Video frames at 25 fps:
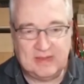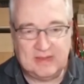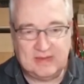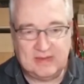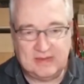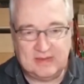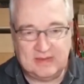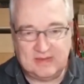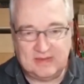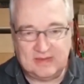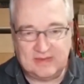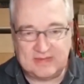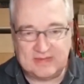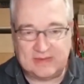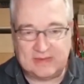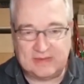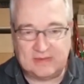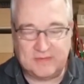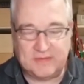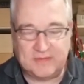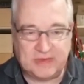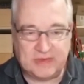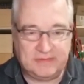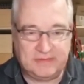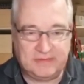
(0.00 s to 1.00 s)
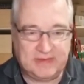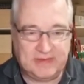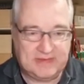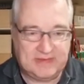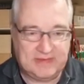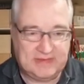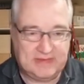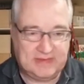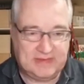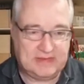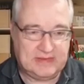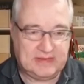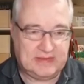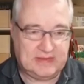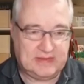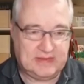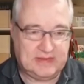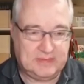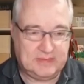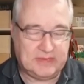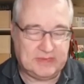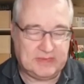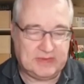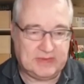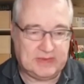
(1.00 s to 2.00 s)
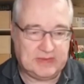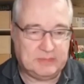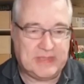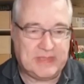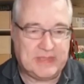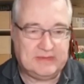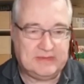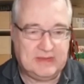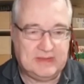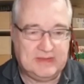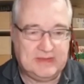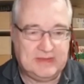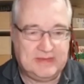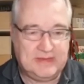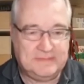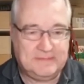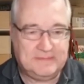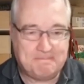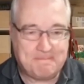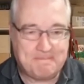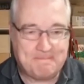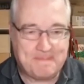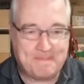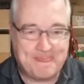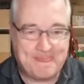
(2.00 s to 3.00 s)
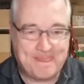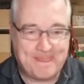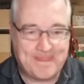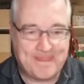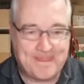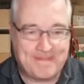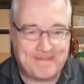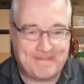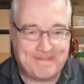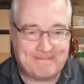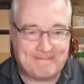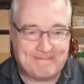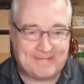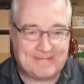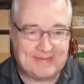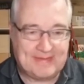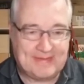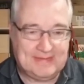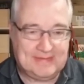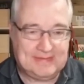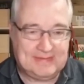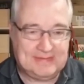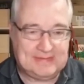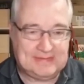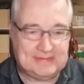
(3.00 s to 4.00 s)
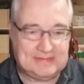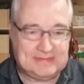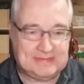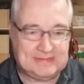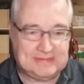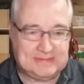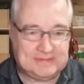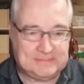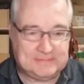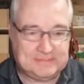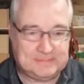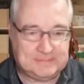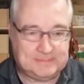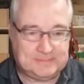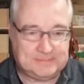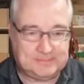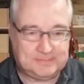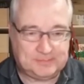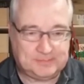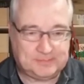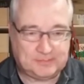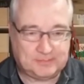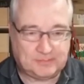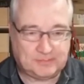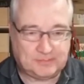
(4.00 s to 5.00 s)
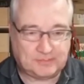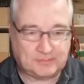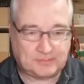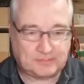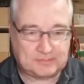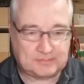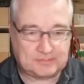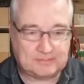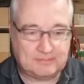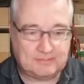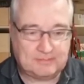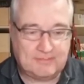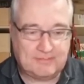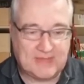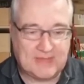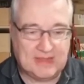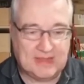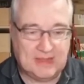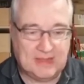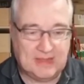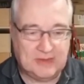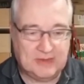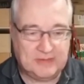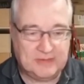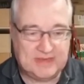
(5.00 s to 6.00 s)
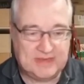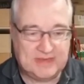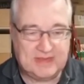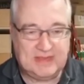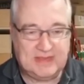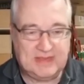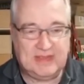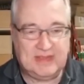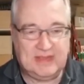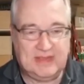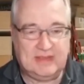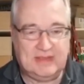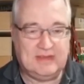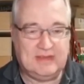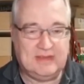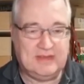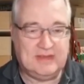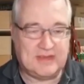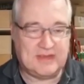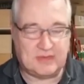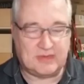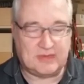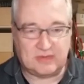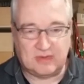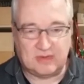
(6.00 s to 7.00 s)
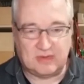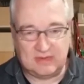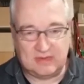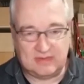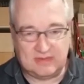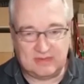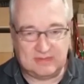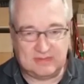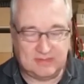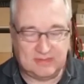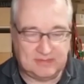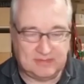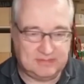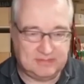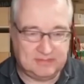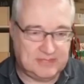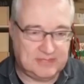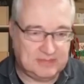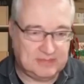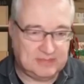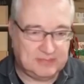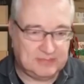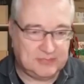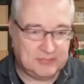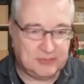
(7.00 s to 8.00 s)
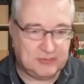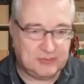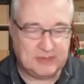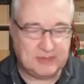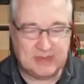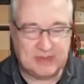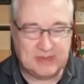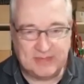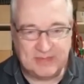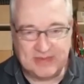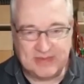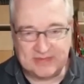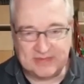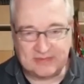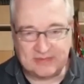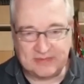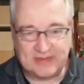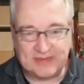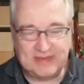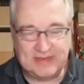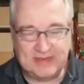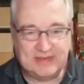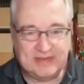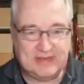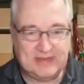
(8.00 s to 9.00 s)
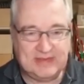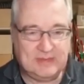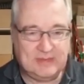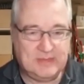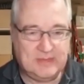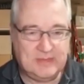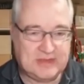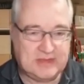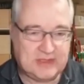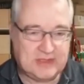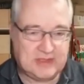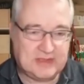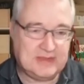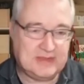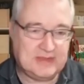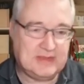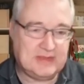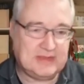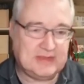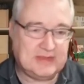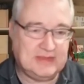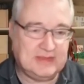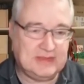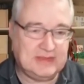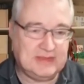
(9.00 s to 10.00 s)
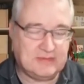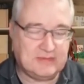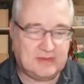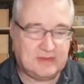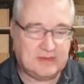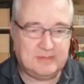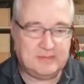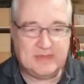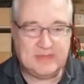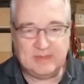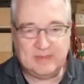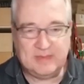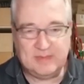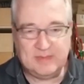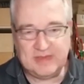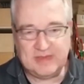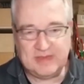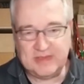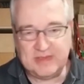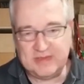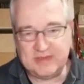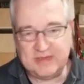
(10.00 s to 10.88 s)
the sake of showing it here, I'm doing it manually. It loads the so-called boot image or init ROM image,